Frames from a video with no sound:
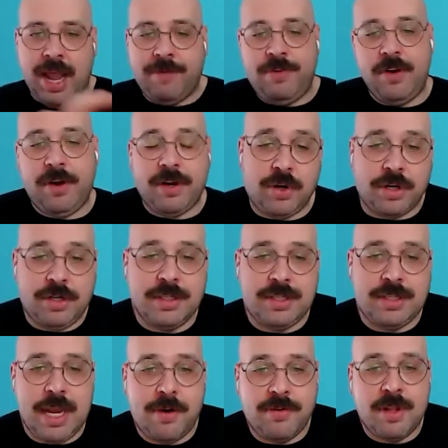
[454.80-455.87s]
If you've got
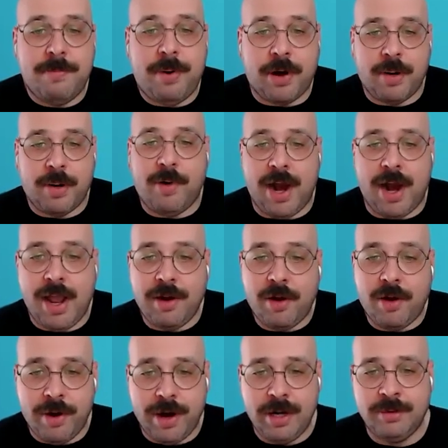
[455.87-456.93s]
doctors here in the bottom
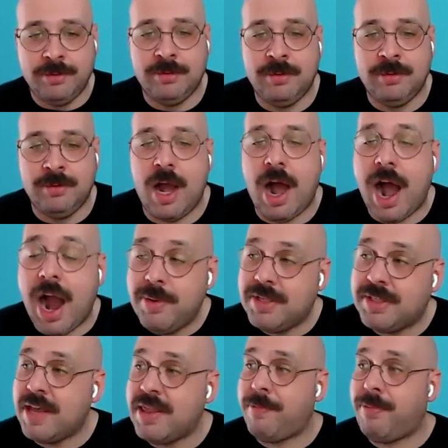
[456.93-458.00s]
right-hand corner, I
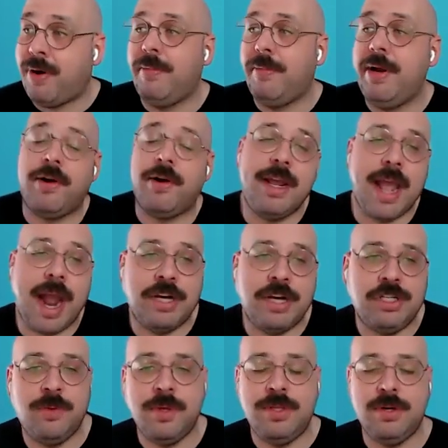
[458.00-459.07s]
would say they're probably not
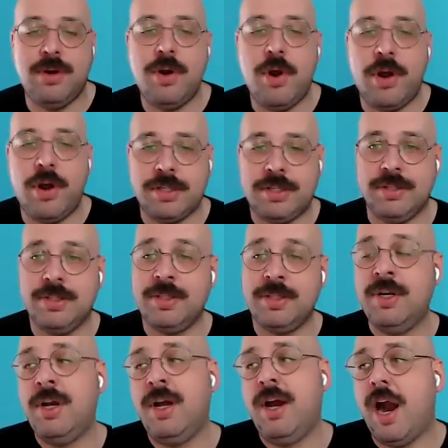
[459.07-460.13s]
engaging with your
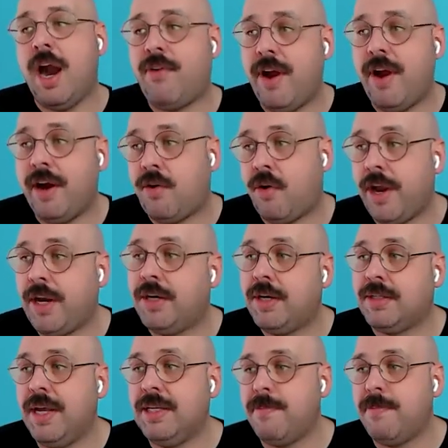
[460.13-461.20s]
nurses around chronic
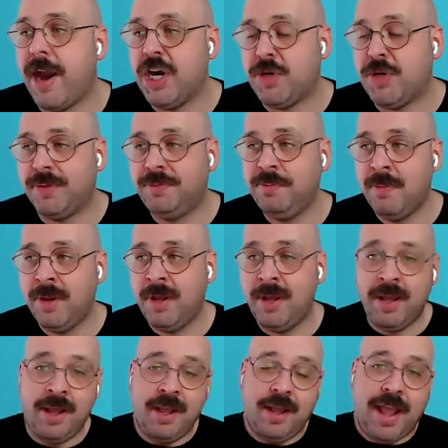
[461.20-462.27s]
disease management.
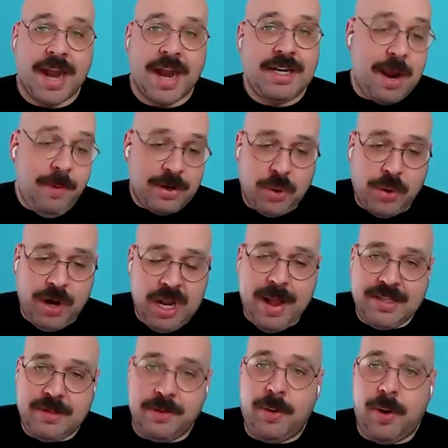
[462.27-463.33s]
And today we're talking
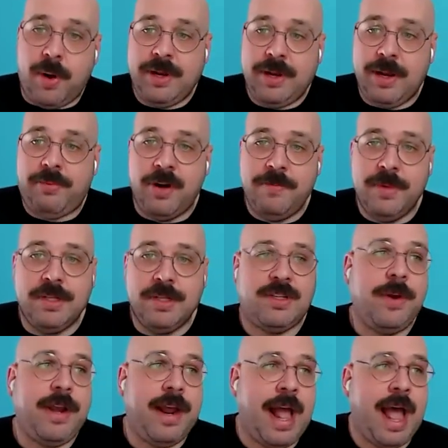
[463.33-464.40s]
about some quality
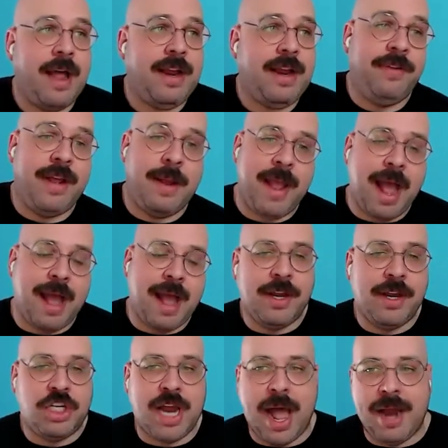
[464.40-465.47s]
improvements. So we're going to definitely be
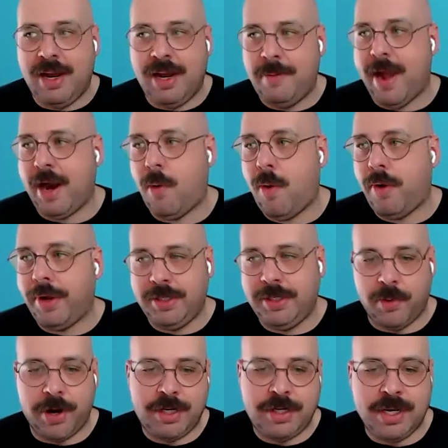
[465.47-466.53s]
having a chat about
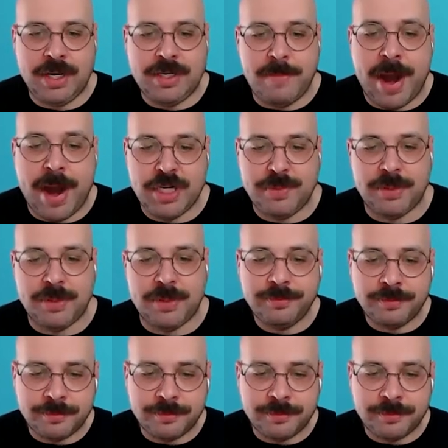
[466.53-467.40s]
chronic disease management.